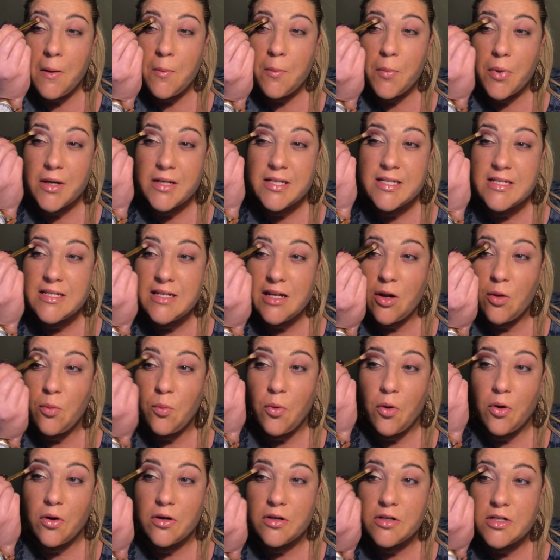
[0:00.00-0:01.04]
But I still
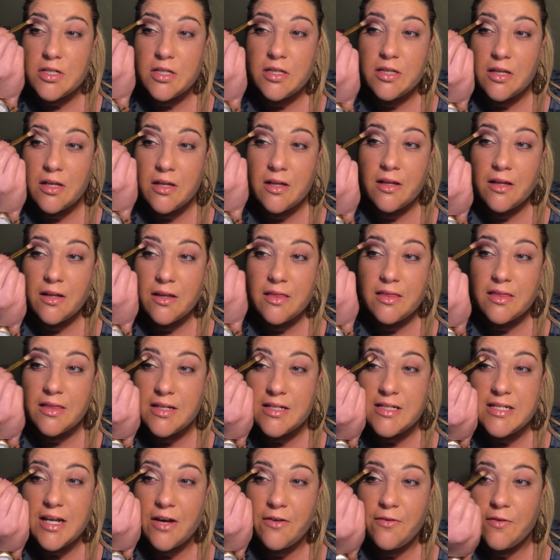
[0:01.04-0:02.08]
want the
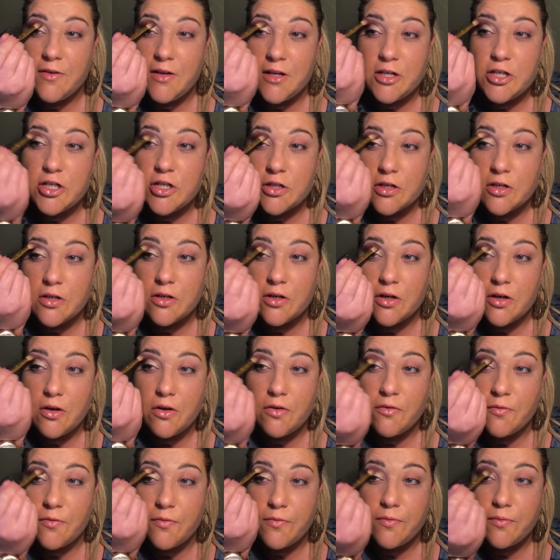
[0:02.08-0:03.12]
definition
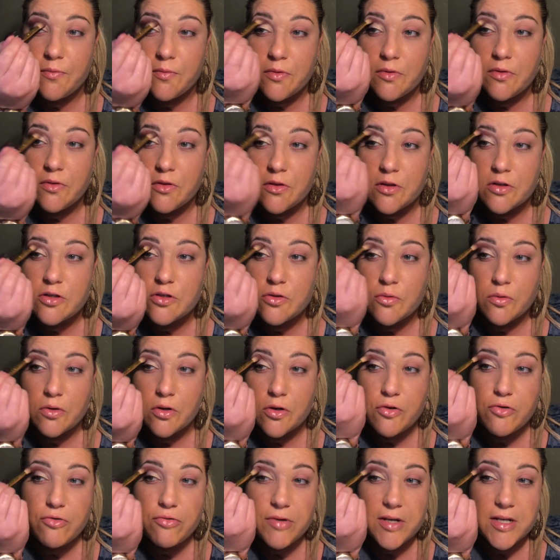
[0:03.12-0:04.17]
of the sort
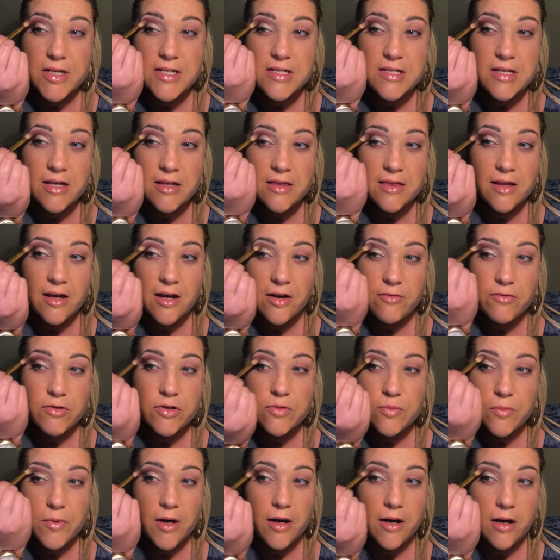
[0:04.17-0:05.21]
of crease in there
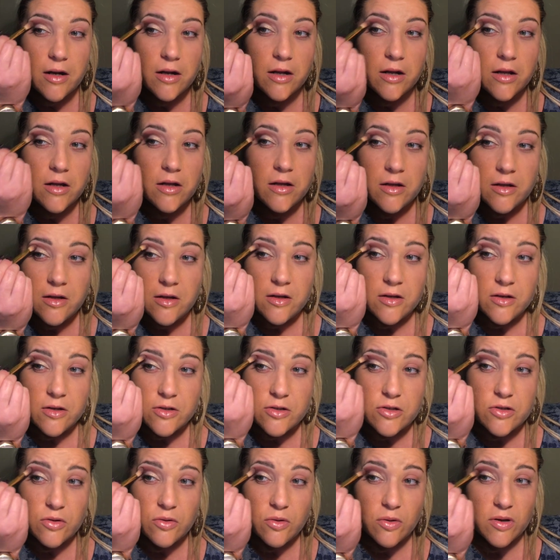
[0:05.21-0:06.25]
as well.
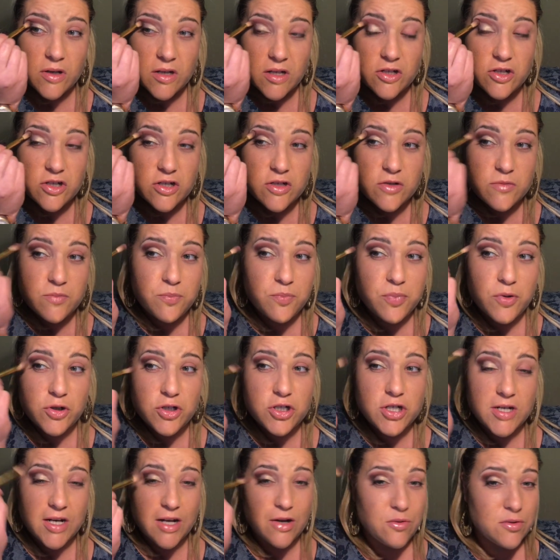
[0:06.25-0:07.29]
So you just
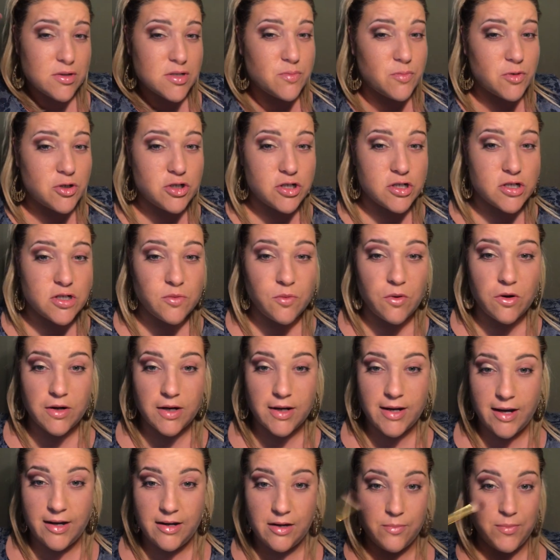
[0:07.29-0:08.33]
brush it out as much as you want to
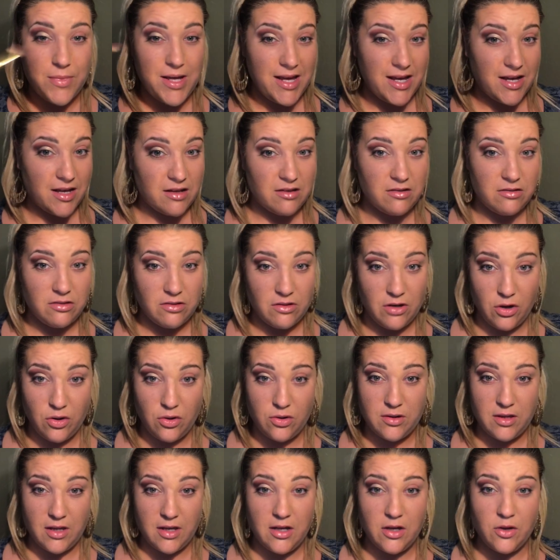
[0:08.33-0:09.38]
kind of make the
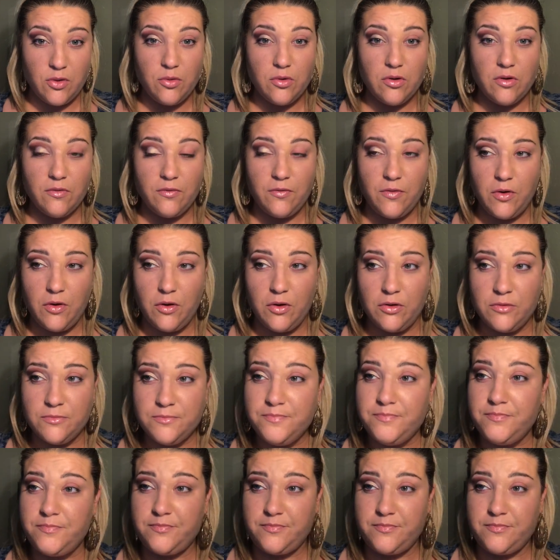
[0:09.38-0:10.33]
look that you're going for.